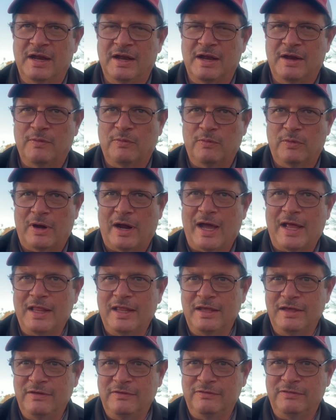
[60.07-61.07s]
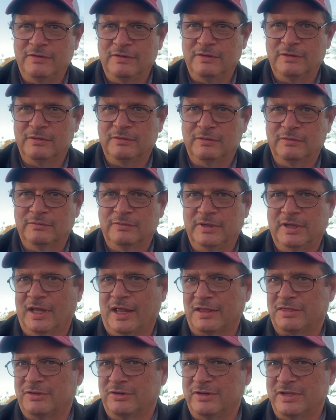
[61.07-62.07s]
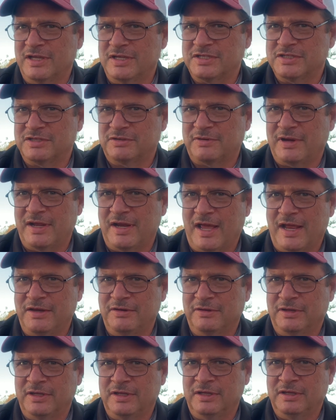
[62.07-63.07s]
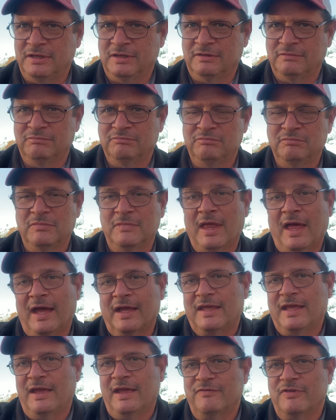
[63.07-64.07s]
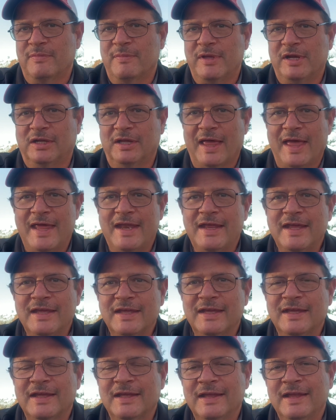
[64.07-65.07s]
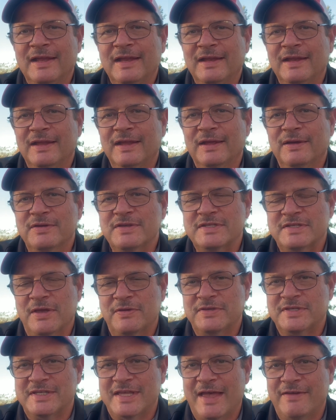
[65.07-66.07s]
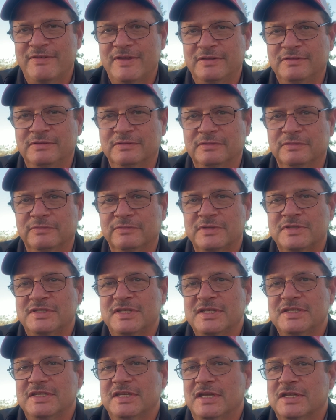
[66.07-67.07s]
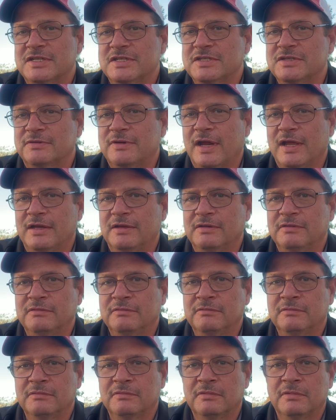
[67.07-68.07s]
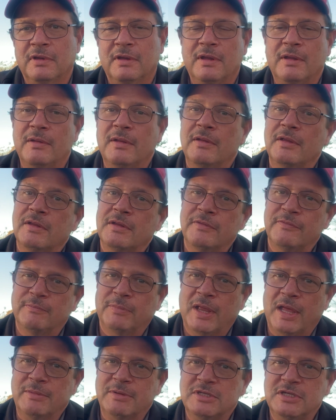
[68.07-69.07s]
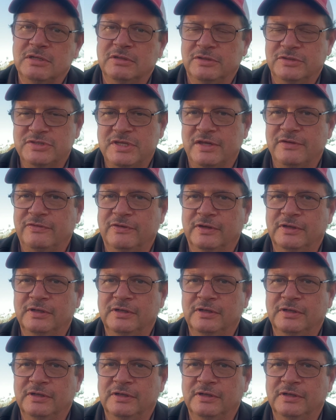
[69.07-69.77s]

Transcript: where I live, we get like 30 inches of rain annually. I came Mid-Atlantic. It was Zone 7 with 60 inches of rain. Plant materials differ.